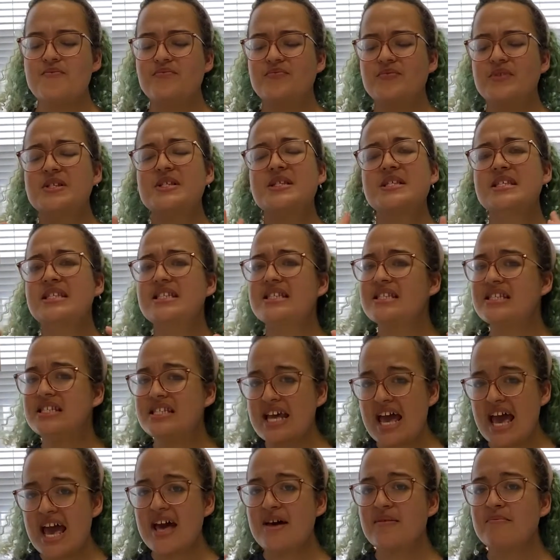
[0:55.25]

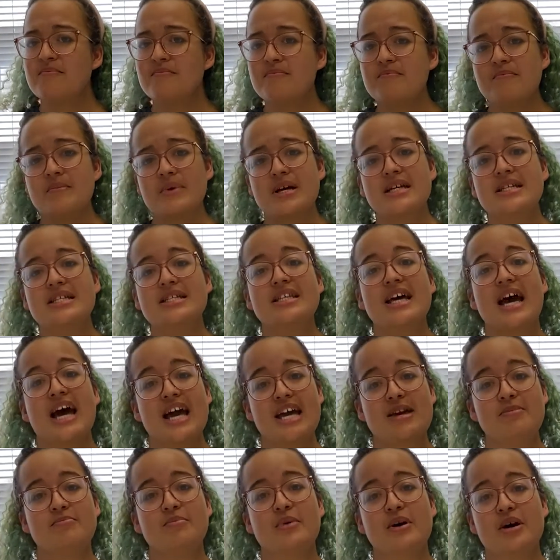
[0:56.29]
STEM
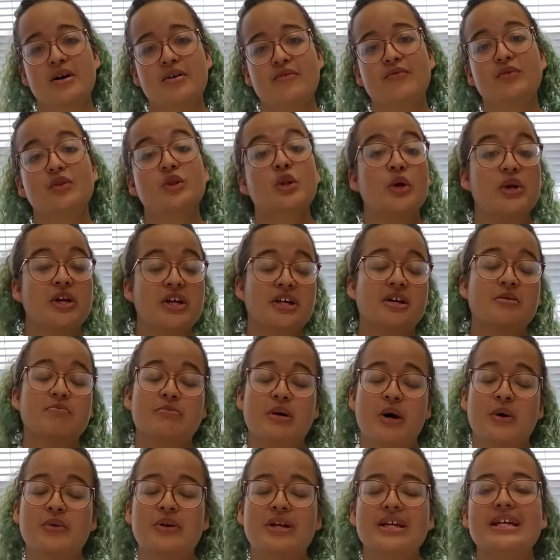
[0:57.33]
type of learning
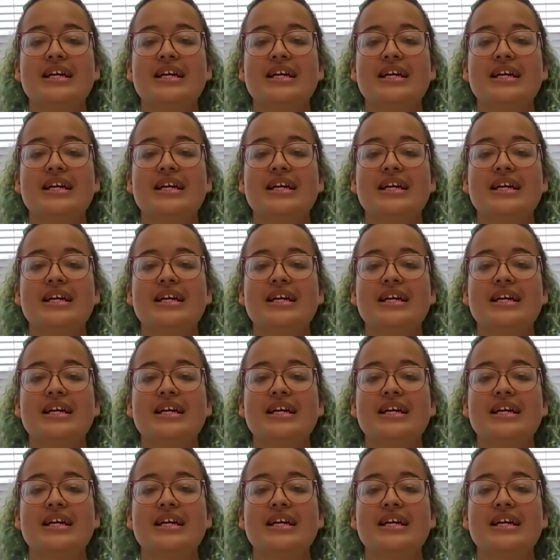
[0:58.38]
component,